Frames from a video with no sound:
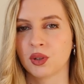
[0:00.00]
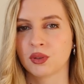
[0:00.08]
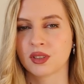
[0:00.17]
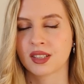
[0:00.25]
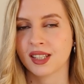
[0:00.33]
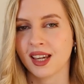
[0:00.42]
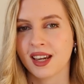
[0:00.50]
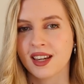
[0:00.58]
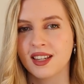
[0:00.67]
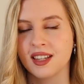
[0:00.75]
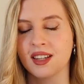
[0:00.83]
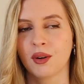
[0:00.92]

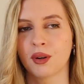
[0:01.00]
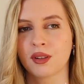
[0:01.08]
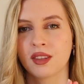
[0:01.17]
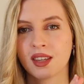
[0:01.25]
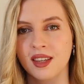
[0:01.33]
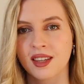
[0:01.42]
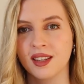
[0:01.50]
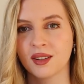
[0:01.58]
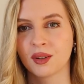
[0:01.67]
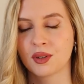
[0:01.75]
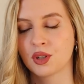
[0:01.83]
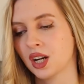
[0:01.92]
say or think
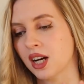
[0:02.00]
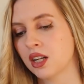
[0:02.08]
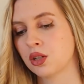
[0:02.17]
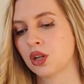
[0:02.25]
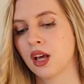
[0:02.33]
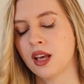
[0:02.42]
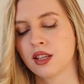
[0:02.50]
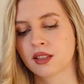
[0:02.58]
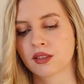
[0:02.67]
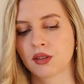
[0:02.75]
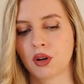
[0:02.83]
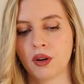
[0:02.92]
or judge.
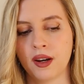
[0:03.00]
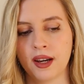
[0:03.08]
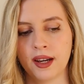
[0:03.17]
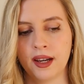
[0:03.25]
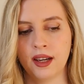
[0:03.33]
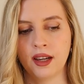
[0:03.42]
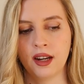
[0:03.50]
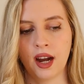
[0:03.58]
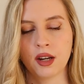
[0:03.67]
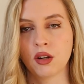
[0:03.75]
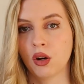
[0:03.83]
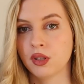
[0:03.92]
So
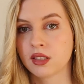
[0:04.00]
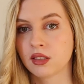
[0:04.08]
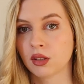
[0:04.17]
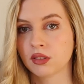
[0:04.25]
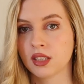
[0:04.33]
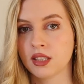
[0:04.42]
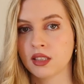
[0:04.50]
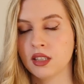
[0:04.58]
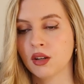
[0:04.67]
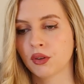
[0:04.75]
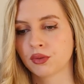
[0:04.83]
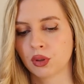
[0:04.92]
I know it's not
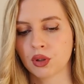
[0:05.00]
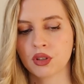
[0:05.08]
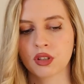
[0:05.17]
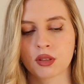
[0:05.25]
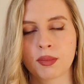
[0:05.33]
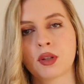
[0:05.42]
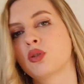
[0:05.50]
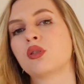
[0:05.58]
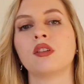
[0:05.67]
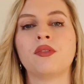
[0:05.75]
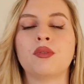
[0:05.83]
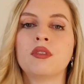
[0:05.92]
easy, of course,
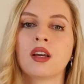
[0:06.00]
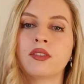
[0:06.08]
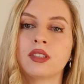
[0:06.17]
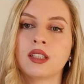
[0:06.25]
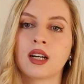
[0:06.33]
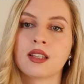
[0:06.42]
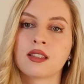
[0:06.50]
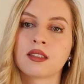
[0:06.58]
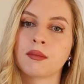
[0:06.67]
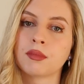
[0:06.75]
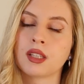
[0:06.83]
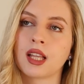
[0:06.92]
especially if you've never done
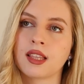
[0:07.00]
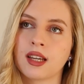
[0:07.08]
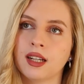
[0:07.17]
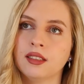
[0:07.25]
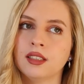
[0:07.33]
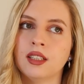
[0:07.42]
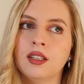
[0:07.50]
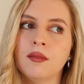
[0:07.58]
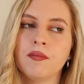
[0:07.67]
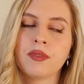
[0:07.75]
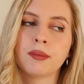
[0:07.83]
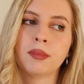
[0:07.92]
something like that.
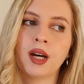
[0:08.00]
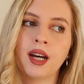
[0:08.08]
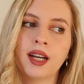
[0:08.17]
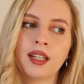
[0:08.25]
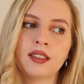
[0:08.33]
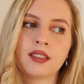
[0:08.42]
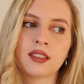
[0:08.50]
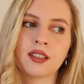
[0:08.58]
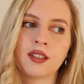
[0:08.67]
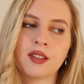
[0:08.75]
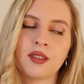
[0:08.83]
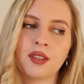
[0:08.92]
But
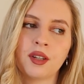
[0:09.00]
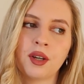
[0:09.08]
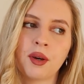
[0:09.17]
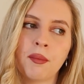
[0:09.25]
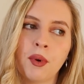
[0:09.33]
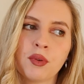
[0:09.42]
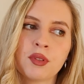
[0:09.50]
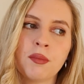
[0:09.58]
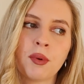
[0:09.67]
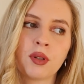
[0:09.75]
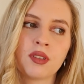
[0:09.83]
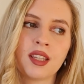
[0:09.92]
the most
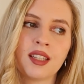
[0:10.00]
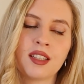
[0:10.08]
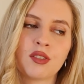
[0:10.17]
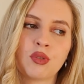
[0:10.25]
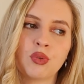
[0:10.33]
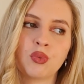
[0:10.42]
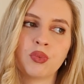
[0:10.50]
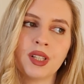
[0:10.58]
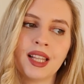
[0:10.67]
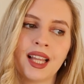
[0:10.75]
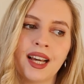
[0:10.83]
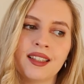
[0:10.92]
important thing is to
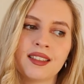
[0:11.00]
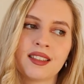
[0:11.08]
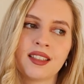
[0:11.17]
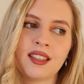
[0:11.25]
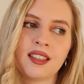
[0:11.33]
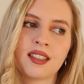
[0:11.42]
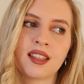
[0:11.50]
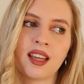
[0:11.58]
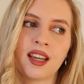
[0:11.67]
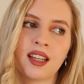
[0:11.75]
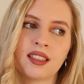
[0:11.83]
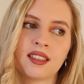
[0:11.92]
realize is
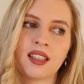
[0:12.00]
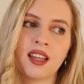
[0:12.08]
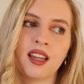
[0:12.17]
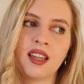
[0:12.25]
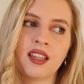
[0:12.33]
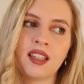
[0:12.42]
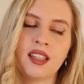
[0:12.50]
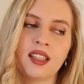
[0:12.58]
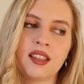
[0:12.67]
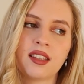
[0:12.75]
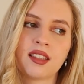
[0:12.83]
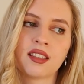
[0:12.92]
that
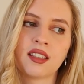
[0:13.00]
it